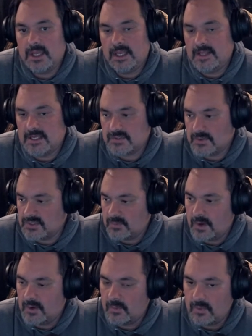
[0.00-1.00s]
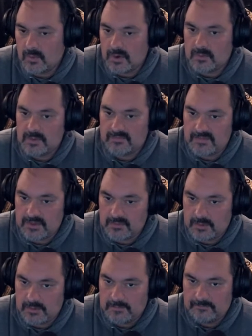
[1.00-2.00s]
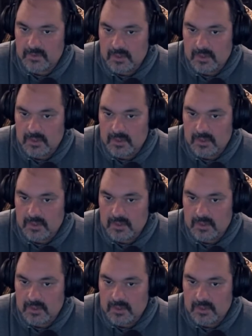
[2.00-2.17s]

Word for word: and that's the reason why we work with fifth wheel.